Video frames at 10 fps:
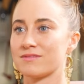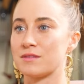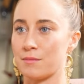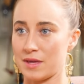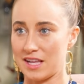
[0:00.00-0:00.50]

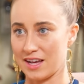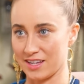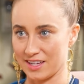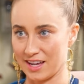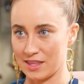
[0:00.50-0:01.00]
the
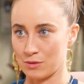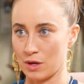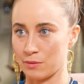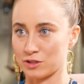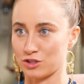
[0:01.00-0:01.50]
media and the
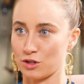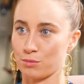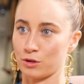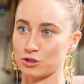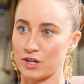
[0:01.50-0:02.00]
way witches are
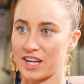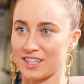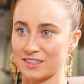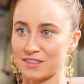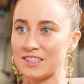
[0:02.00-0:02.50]

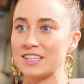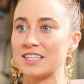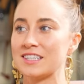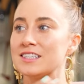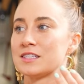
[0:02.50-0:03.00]
portrayed and
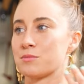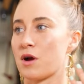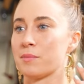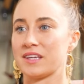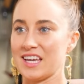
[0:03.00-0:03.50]
the
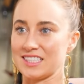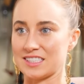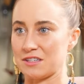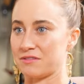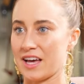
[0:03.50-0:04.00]

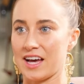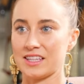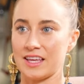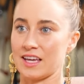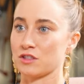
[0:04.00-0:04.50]
propaganda of that. Like